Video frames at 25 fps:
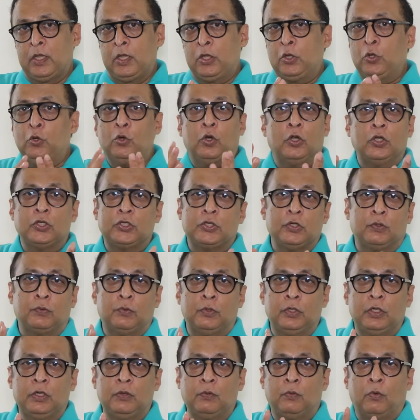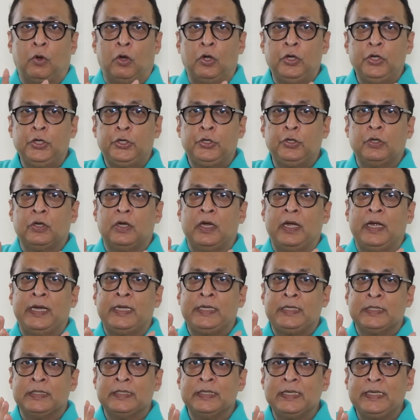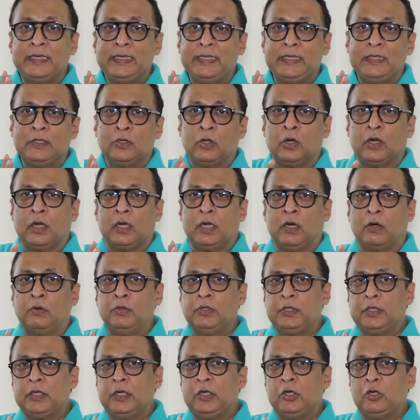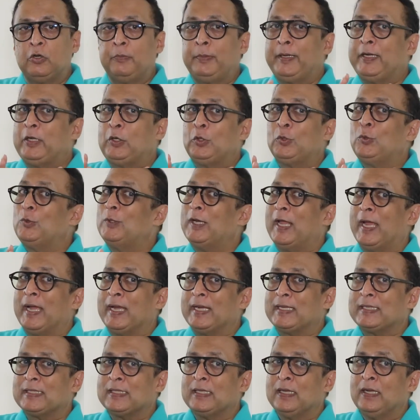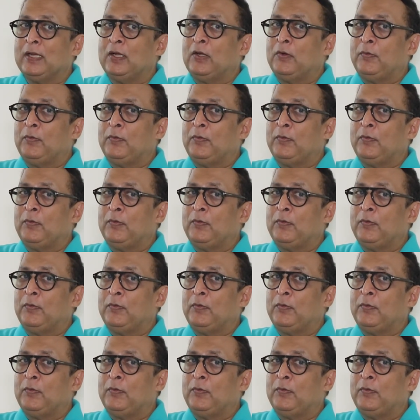You also wouldn't want your attorney or accountant to be too lax